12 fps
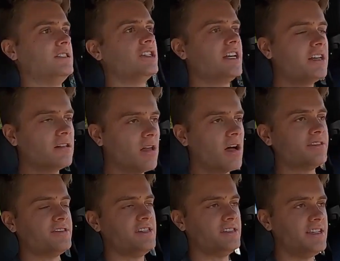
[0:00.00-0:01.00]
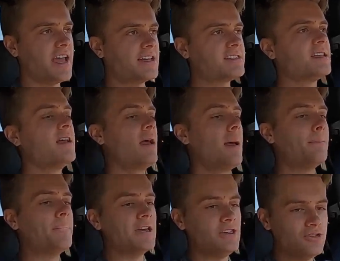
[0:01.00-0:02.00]
You're getting cloth seats, yes,
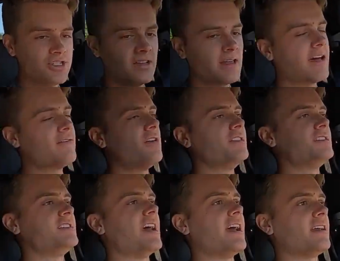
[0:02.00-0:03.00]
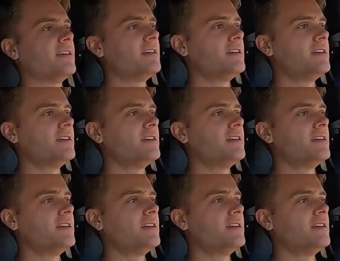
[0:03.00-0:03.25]
but you still have all this tech.